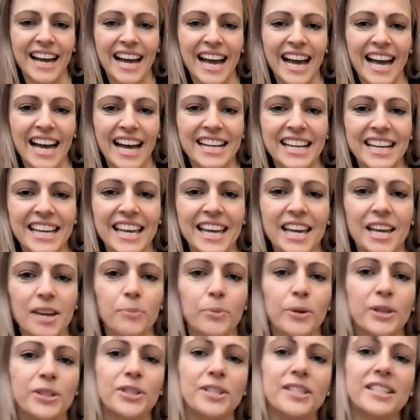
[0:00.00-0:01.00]
And again,
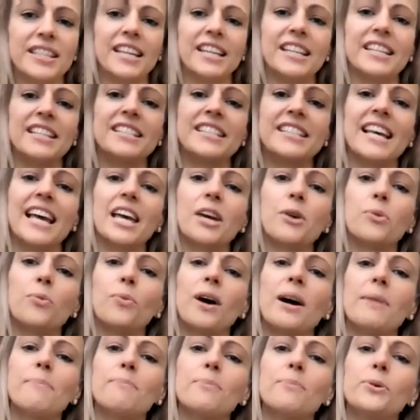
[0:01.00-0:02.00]
we're just going to take
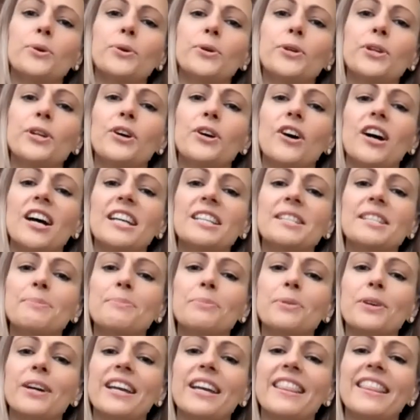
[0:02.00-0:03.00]
one more nice
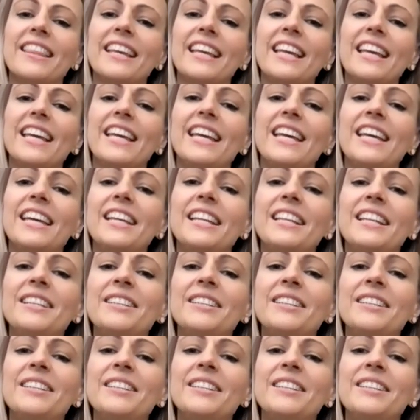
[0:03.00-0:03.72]
breath in